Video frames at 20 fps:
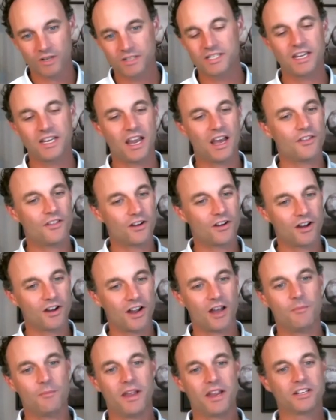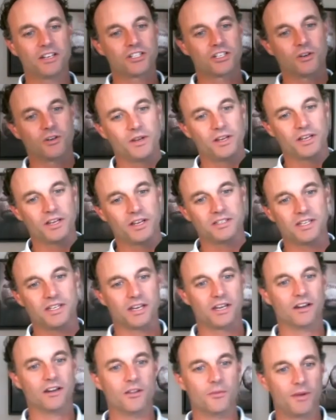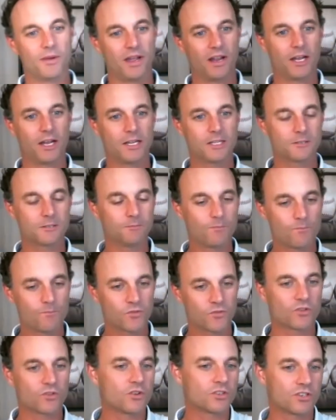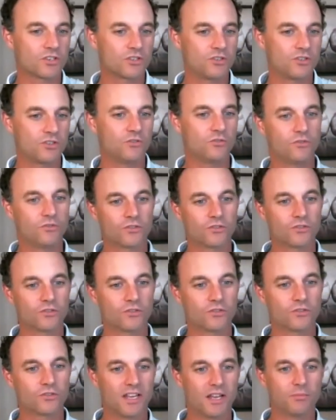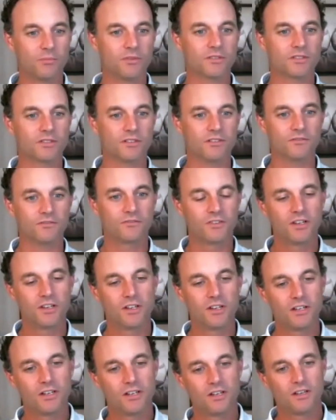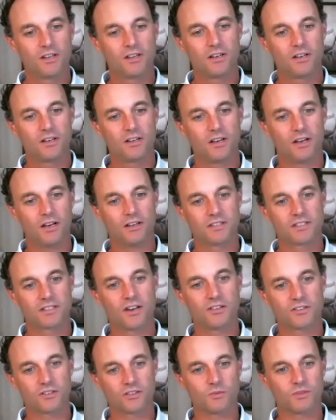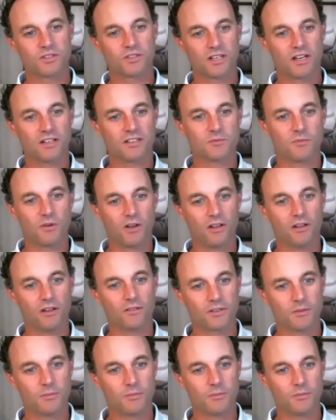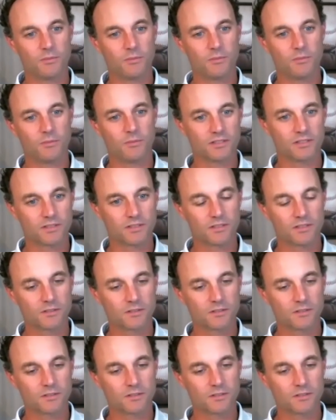together on making sure we can take care of the bad guys. So those are two examples of scary stories we saw in small to medium sized businesses.